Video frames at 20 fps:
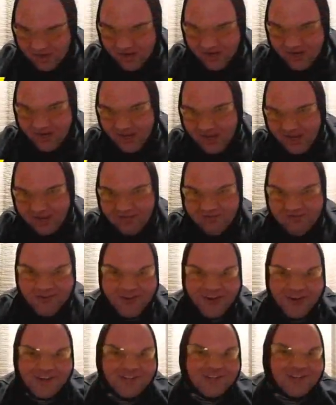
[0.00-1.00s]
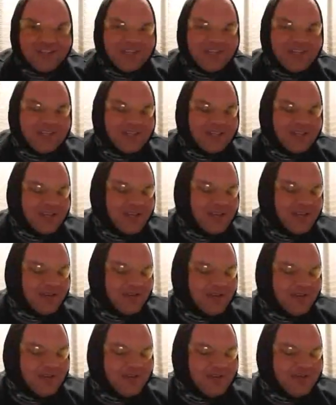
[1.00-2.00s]
Uh, what else is
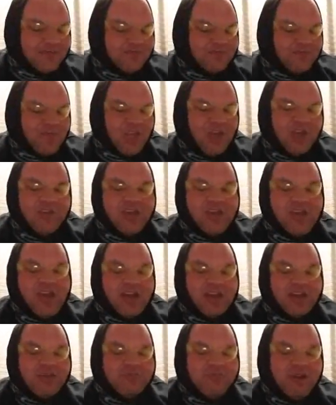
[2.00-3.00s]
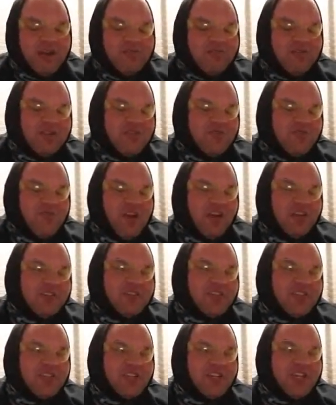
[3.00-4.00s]
there? Oh yeah, and apparently
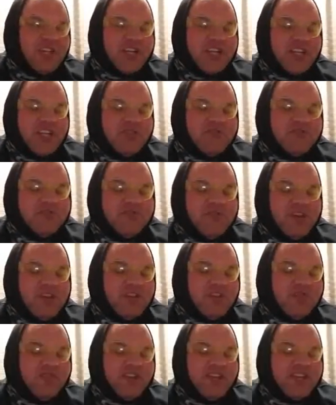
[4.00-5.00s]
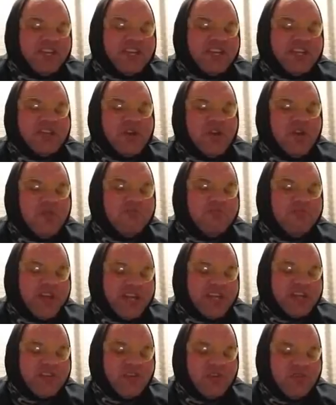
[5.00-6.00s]
once she accused me of eating her
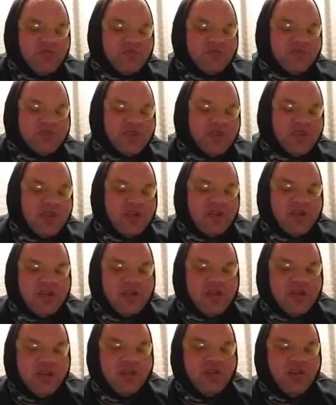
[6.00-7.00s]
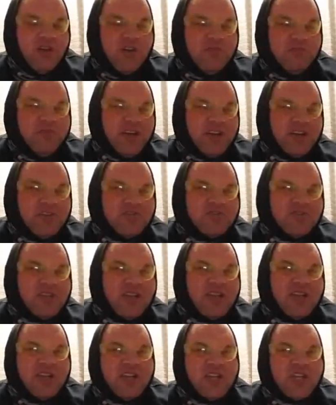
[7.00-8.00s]
pickles not of
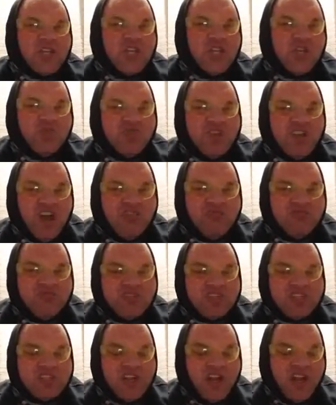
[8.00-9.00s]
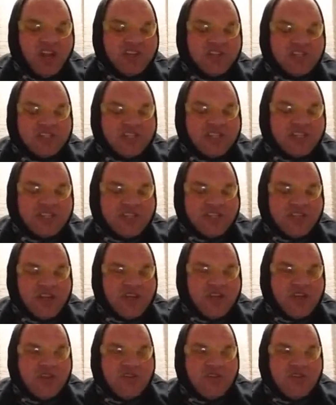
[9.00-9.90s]
pickles, her cucumber slices,